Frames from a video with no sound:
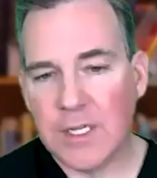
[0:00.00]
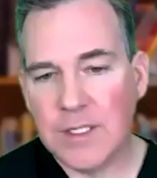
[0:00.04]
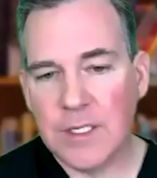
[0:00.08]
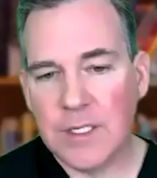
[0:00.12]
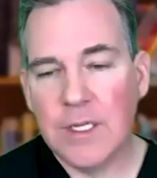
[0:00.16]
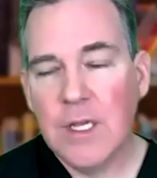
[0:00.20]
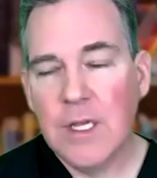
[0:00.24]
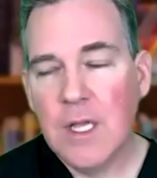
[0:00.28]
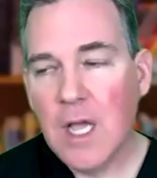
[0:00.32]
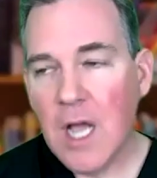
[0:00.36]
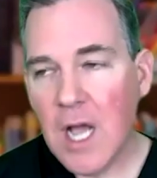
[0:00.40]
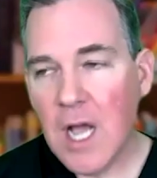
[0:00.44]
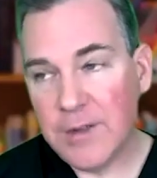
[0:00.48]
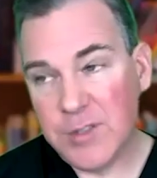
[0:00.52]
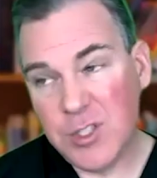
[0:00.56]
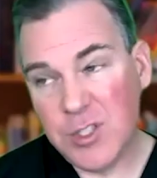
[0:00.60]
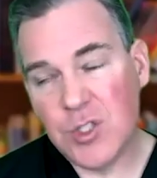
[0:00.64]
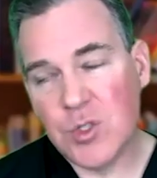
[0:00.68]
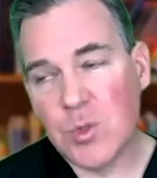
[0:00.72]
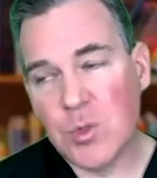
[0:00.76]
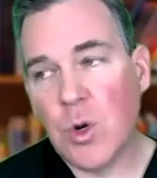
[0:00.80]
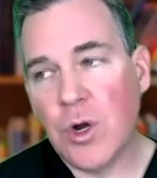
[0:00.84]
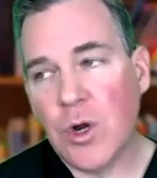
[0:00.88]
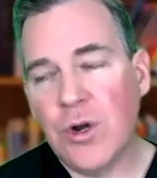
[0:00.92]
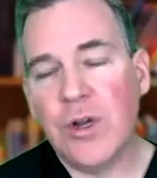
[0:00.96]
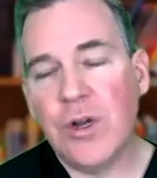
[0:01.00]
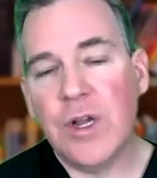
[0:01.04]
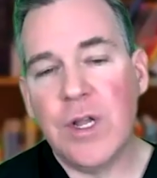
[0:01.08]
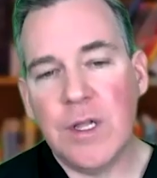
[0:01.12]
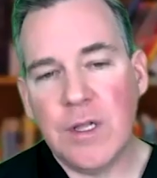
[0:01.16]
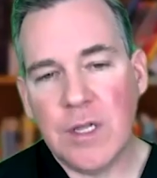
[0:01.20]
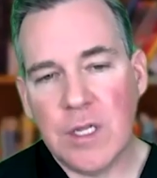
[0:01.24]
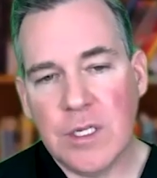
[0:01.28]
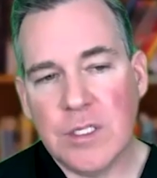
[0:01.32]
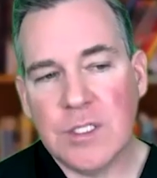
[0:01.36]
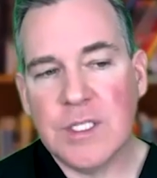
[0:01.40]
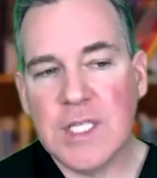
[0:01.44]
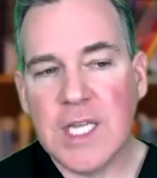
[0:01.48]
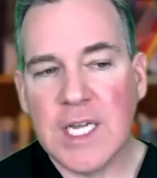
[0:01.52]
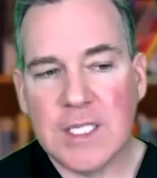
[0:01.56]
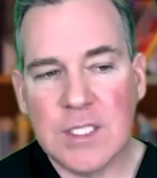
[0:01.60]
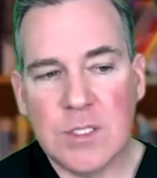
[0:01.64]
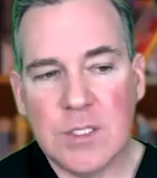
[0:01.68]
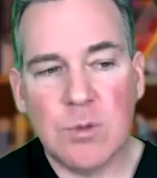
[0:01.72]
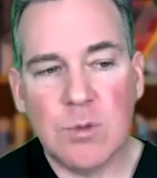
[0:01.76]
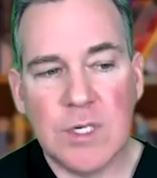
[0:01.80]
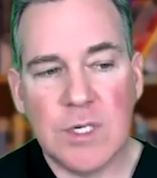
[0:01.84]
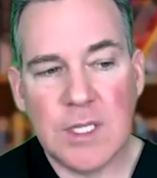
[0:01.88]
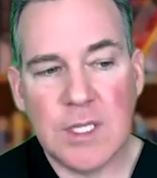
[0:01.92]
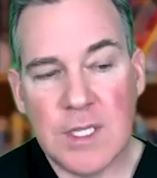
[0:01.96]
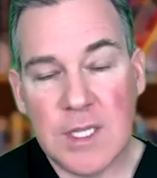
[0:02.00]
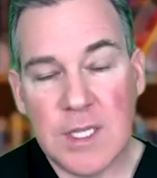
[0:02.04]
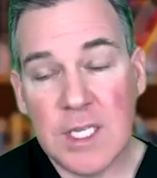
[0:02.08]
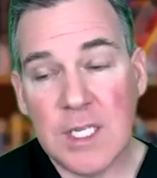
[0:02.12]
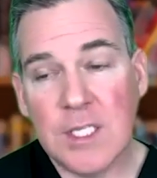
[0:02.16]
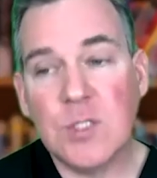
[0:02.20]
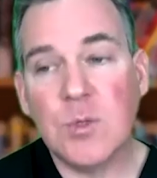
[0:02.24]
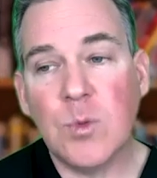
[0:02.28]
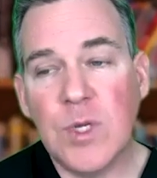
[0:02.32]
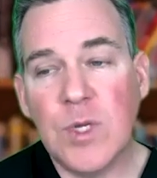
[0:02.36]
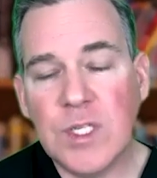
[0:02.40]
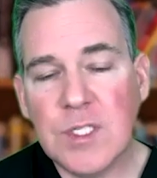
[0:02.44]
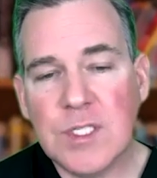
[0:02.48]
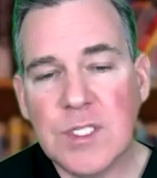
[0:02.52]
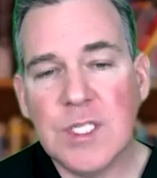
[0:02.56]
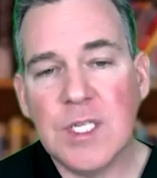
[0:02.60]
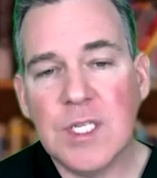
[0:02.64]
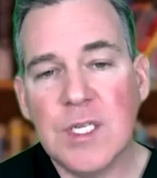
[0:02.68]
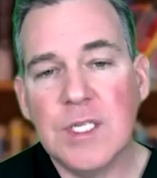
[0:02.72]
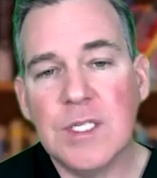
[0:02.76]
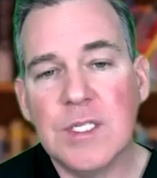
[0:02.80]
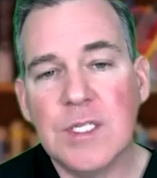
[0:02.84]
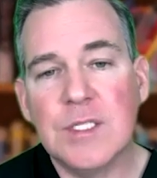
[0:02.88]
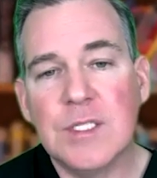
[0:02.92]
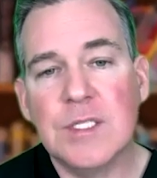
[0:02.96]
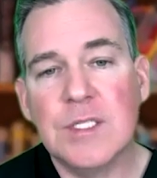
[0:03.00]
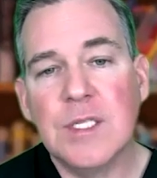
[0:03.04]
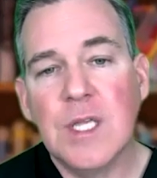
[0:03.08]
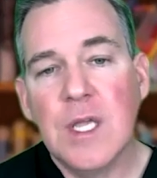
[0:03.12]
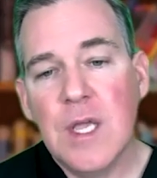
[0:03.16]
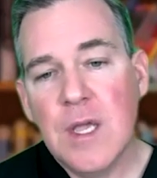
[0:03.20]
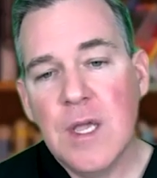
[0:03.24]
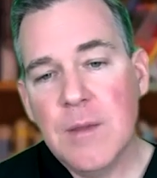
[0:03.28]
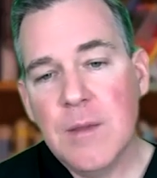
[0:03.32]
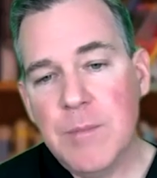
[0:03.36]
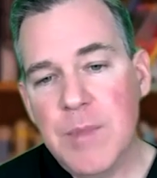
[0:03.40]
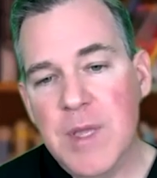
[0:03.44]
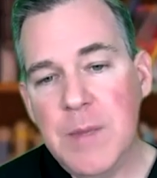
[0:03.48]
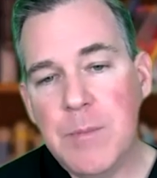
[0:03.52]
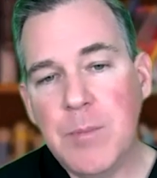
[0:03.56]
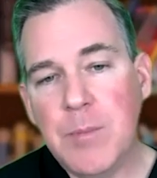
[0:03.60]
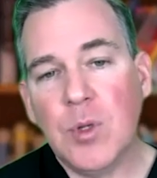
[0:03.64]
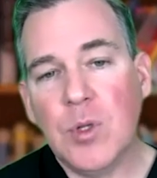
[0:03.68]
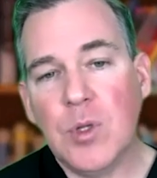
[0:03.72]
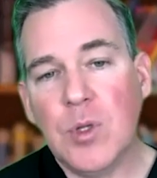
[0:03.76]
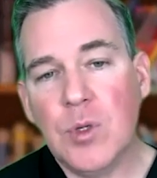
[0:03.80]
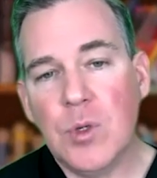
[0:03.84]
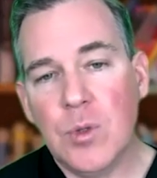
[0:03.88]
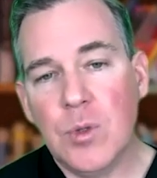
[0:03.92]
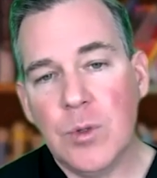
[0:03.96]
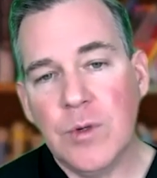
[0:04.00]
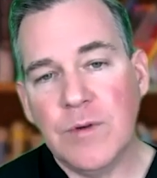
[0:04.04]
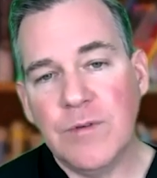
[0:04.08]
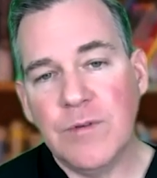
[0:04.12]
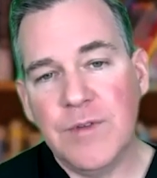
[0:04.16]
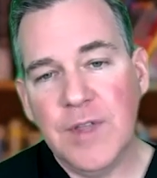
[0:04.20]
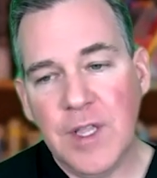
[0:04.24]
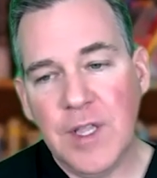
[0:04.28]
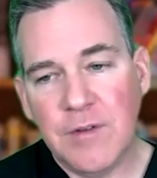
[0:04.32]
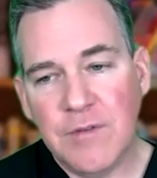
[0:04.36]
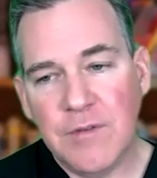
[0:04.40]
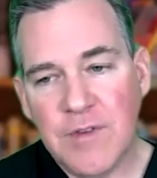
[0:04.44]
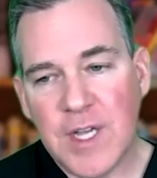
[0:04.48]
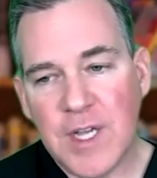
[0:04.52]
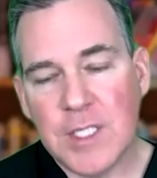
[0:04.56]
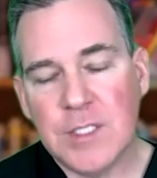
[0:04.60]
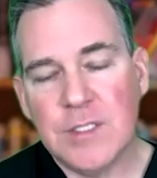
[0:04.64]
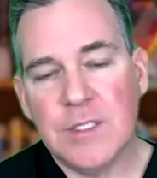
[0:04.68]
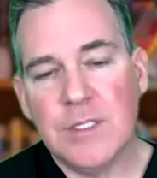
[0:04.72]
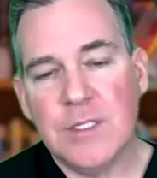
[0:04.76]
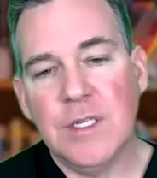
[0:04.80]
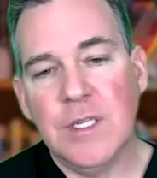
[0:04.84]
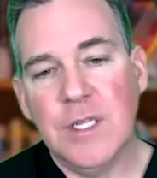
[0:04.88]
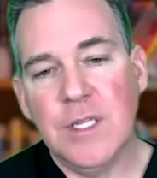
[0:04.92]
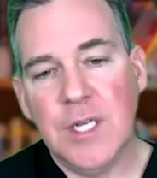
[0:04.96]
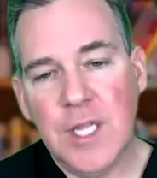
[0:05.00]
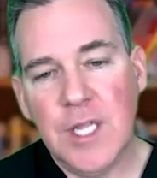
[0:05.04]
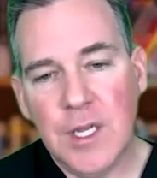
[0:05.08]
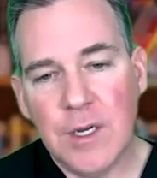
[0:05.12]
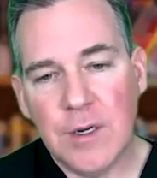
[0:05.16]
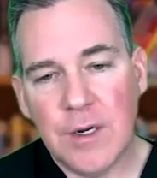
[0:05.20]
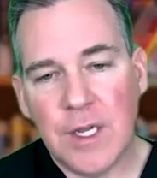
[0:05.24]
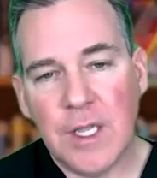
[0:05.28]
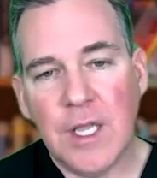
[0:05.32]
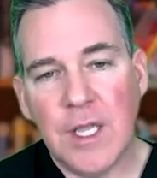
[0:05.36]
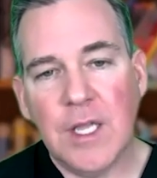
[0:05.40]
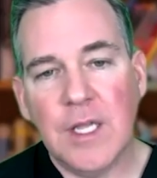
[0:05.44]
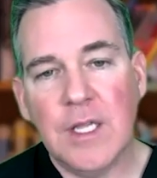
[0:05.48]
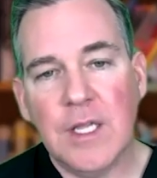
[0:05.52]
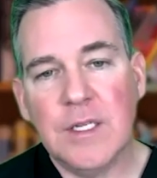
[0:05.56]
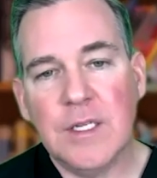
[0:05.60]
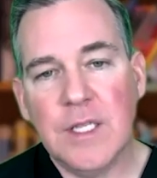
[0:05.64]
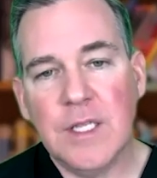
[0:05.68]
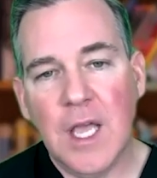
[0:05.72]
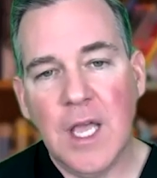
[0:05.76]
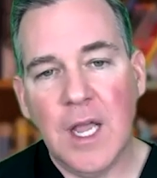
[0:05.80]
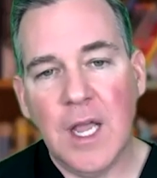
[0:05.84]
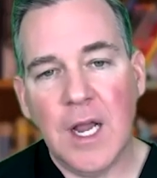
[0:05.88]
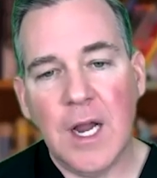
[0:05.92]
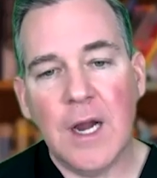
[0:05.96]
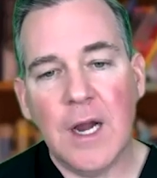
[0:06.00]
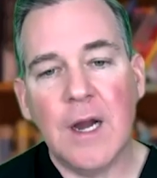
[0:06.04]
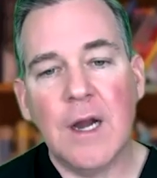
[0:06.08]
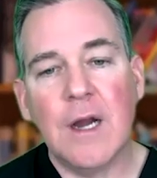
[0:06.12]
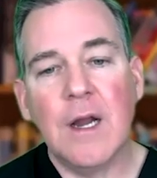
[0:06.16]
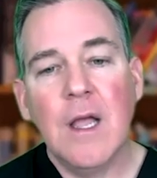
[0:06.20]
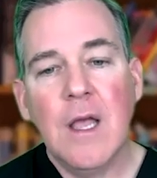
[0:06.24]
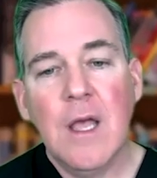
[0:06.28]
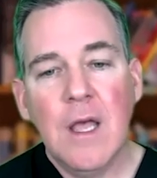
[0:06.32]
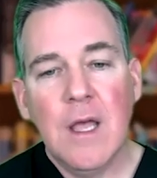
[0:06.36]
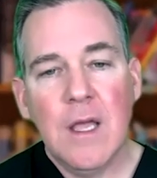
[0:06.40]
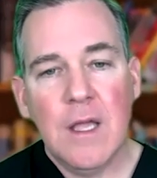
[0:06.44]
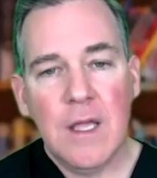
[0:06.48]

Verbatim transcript: to. I was right. just wondering because that's one of the things we see is is people who have invested in hearing aid care